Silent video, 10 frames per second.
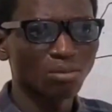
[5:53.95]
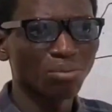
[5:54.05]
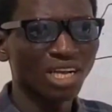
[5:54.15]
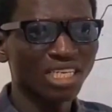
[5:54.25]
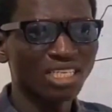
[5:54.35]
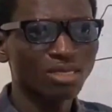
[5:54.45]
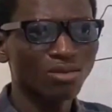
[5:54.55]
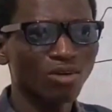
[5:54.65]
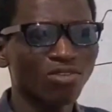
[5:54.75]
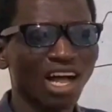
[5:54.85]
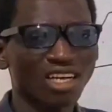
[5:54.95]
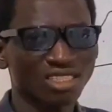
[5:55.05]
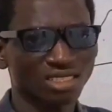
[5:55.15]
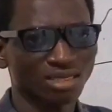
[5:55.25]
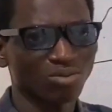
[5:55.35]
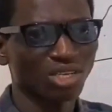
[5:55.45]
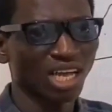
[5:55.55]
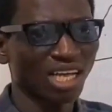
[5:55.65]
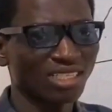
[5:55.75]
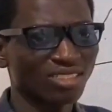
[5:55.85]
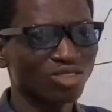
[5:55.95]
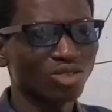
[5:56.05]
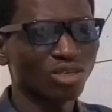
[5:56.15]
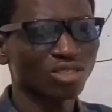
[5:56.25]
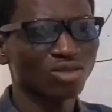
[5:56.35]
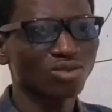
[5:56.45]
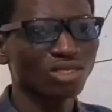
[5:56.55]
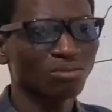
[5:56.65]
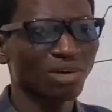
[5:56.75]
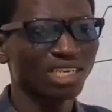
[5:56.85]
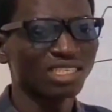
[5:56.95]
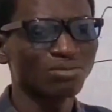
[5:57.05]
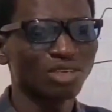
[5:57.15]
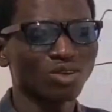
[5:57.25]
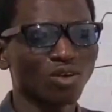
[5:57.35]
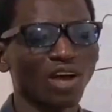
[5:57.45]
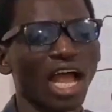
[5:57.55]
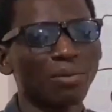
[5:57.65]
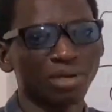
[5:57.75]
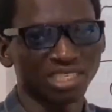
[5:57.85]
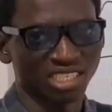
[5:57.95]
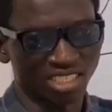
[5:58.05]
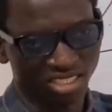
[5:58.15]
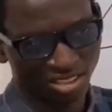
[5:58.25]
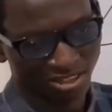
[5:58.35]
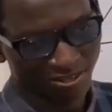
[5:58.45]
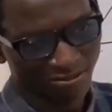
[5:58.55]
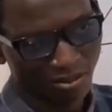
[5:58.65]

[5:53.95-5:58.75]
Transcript: the mechanism of action behind drugs used in management of hypertension.